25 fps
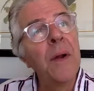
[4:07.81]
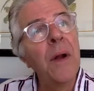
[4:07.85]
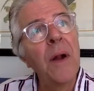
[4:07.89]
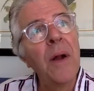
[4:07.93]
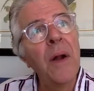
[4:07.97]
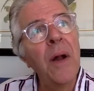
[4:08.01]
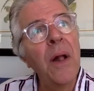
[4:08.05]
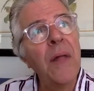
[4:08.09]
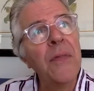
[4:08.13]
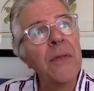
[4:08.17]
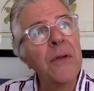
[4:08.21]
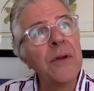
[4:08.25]

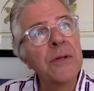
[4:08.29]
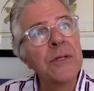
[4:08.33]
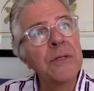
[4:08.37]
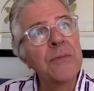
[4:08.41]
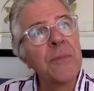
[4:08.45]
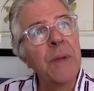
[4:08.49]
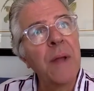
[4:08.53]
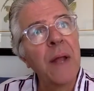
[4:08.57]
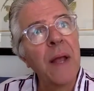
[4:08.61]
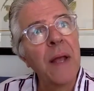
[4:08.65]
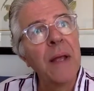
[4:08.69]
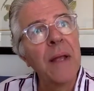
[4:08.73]
others,
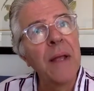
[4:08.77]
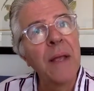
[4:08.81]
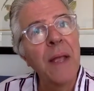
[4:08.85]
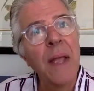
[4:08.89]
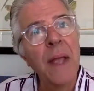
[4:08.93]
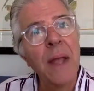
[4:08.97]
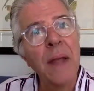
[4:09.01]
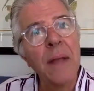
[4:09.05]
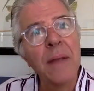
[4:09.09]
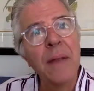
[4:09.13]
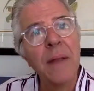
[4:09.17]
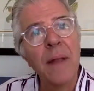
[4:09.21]
but I
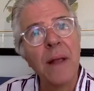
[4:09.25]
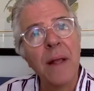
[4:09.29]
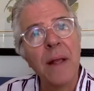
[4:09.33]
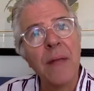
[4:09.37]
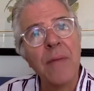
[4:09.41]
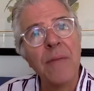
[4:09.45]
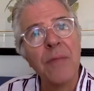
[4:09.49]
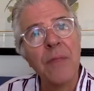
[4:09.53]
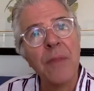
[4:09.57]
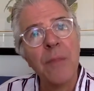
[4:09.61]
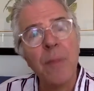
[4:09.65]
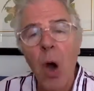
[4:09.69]
can't think
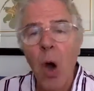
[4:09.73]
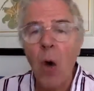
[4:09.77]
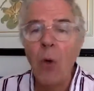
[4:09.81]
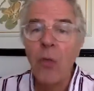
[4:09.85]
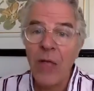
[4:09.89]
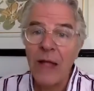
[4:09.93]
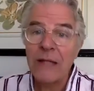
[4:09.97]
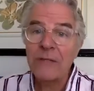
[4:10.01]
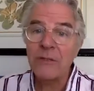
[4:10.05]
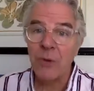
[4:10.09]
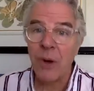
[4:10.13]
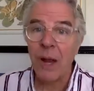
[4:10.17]
of them. Oh,
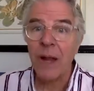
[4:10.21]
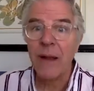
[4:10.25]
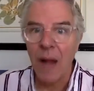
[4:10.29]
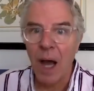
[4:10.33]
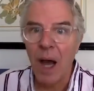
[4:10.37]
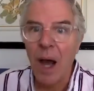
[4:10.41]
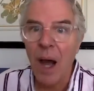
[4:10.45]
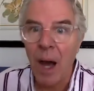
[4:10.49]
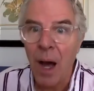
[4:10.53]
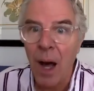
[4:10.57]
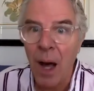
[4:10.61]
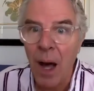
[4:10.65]
that's right.
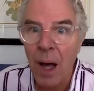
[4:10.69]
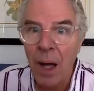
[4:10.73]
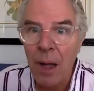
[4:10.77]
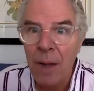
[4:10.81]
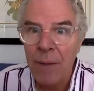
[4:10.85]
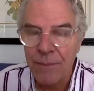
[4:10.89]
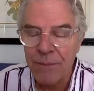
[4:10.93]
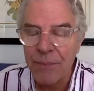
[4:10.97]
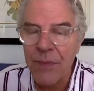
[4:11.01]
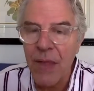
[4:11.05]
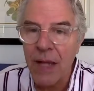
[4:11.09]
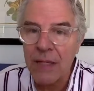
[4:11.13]

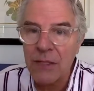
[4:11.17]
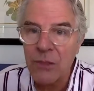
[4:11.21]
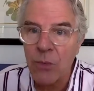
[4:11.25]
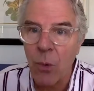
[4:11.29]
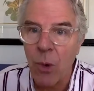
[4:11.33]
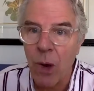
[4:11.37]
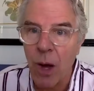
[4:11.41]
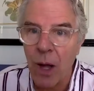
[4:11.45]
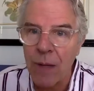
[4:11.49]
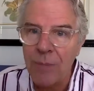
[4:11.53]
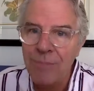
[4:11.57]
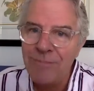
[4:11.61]
That's
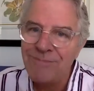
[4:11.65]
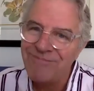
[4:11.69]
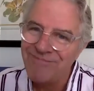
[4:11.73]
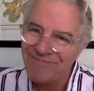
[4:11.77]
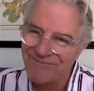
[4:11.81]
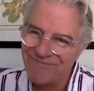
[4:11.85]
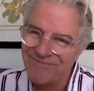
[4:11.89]
one.